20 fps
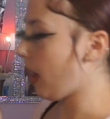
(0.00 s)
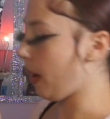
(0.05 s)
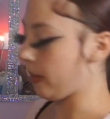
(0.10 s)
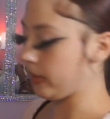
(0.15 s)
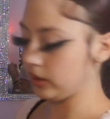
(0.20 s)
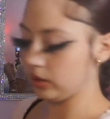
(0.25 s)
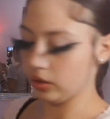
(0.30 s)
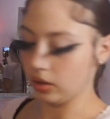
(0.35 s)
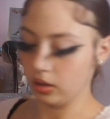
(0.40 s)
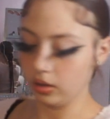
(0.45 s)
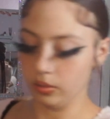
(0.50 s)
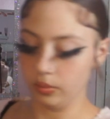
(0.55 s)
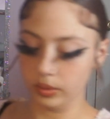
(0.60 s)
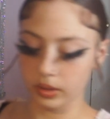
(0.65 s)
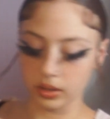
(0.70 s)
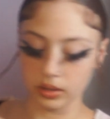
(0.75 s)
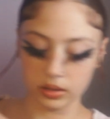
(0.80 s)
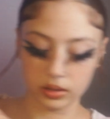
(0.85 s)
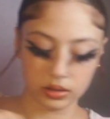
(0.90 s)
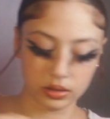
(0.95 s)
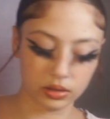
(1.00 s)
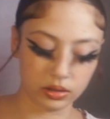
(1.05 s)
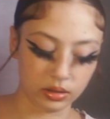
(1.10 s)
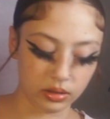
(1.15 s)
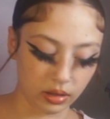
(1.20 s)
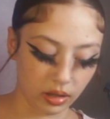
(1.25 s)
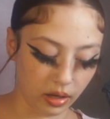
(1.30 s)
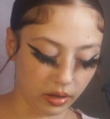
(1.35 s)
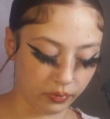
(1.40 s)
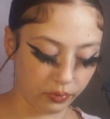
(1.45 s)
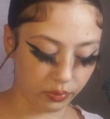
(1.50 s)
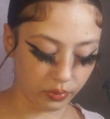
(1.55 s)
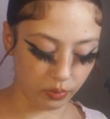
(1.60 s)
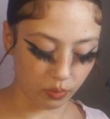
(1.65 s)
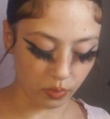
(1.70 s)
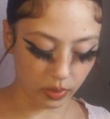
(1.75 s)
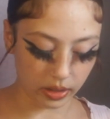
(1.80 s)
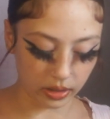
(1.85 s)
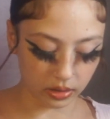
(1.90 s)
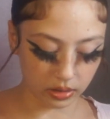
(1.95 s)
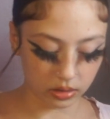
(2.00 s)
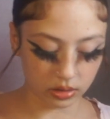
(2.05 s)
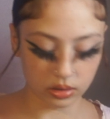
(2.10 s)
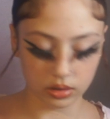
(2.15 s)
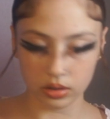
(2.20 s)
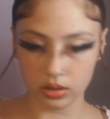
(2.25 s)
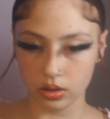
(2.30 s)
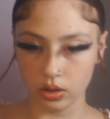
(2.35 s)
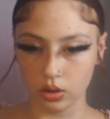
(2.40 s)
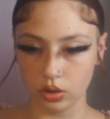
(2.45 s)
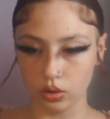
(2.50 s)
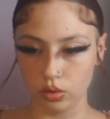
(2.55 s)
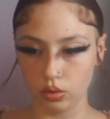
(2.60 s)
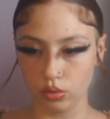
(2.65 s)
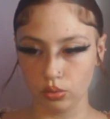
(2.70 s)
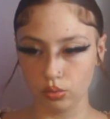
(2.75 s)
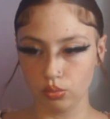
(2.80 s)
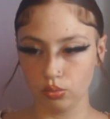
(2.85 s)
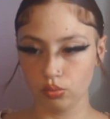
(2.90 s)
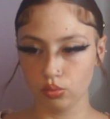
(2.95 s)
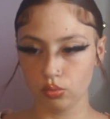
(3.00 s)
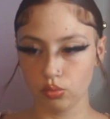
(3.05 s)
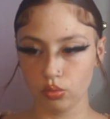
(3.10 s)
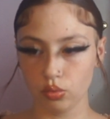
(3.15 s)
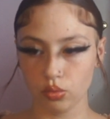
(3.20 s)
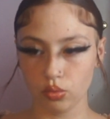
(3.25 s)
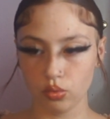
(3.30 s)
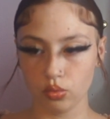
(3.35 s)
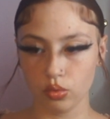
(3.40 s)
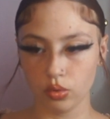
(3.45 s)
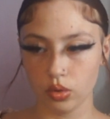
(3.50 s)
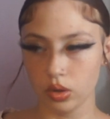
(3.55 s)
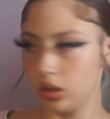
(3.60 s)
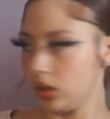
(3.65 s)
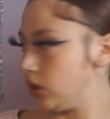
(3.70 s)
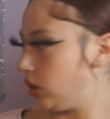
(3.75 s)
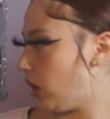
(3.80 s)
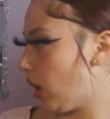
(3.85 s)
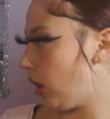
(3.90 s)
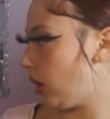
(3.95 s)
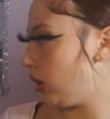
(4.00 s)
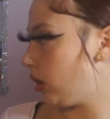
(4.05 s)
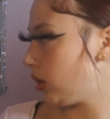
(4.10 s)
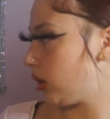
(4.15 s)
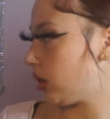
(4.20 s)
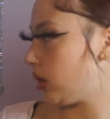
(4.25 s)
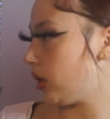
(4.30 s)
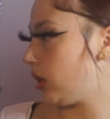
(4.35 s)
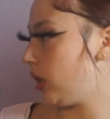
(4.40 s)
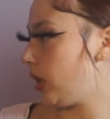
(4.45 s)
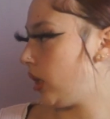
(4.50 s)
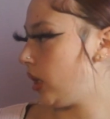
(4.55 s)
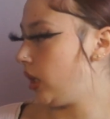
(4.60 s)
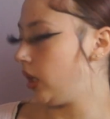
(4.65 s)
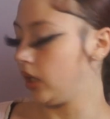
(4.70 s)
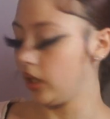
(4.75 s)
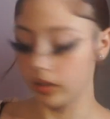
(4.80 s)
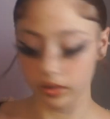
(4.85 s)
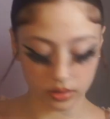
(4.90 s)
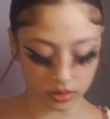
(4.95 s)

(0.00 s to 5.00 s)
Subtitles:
I'm going to start with the stuff. We went to Dollar Tree.